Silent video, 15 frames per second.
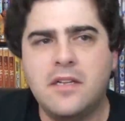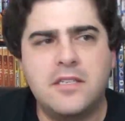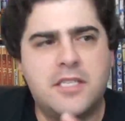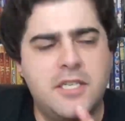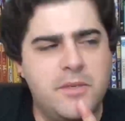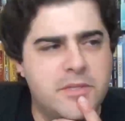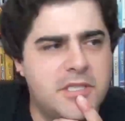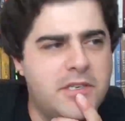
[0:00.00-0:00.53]

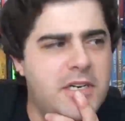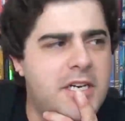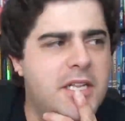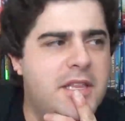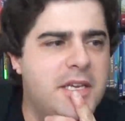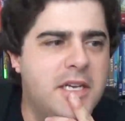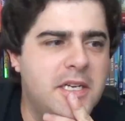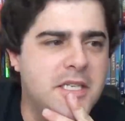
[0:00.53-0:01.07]
see, was there
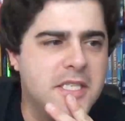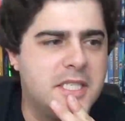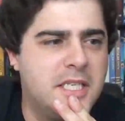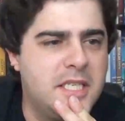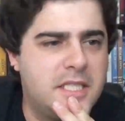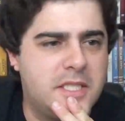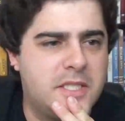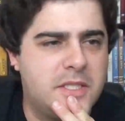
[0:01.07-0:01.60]
anything else
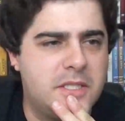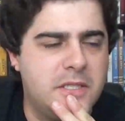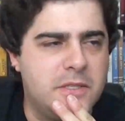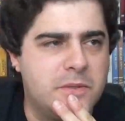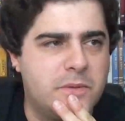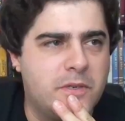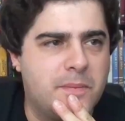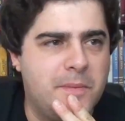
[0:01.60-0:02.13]
that
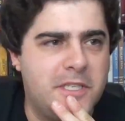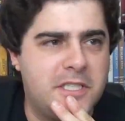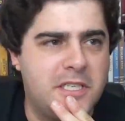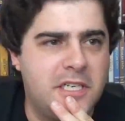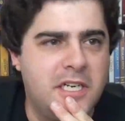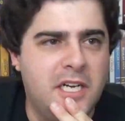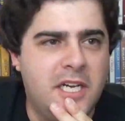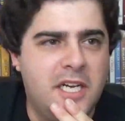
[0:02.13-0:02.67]
was worth
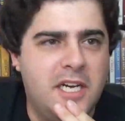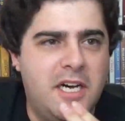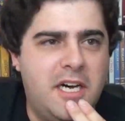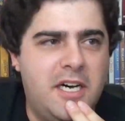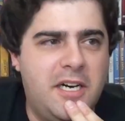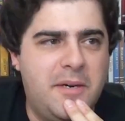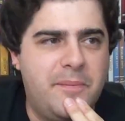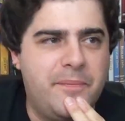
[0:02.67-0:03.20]
mentioning?
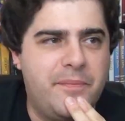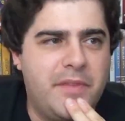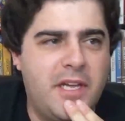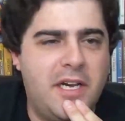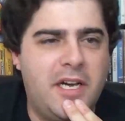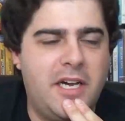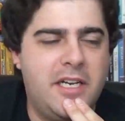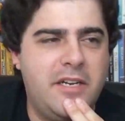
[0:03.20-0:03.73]
I
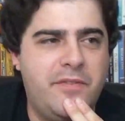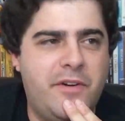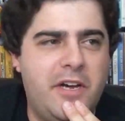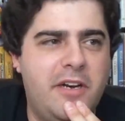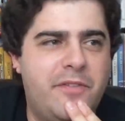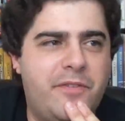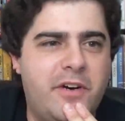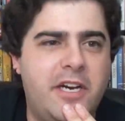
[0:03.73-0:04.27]
did
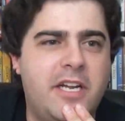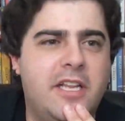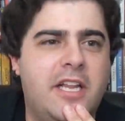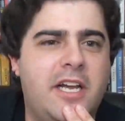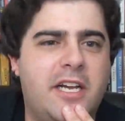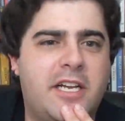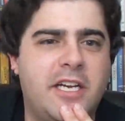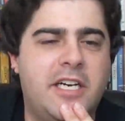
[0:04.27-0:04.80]
find it funny,
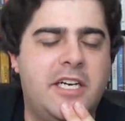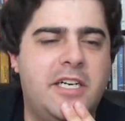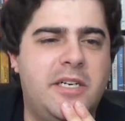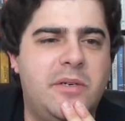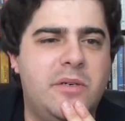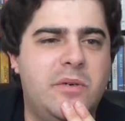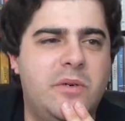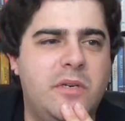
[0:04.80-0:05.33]
like
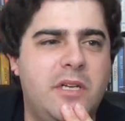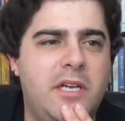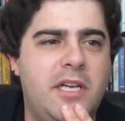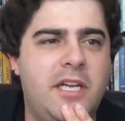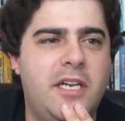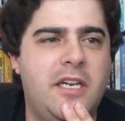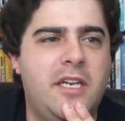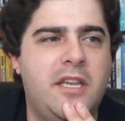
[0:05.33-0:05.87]

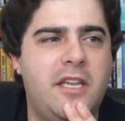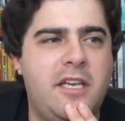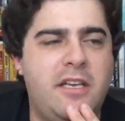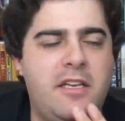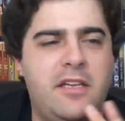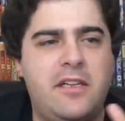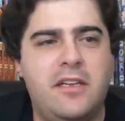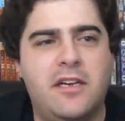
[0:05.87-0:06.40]
in
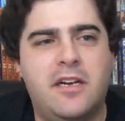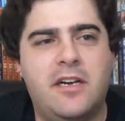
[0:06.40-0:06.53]
the